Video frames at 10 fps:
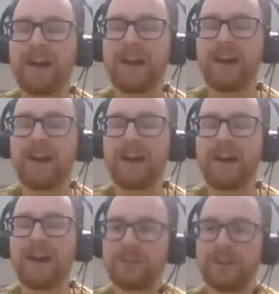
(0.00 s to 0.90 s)
please can you
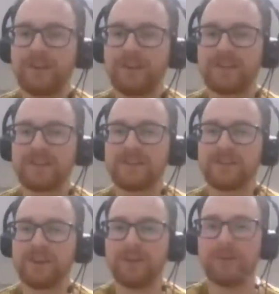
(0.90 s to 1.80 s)
turn this
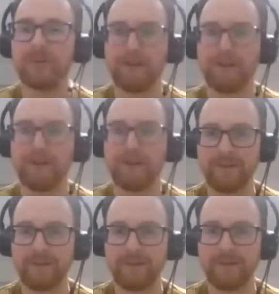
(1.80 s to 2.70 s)
show off? Thank you.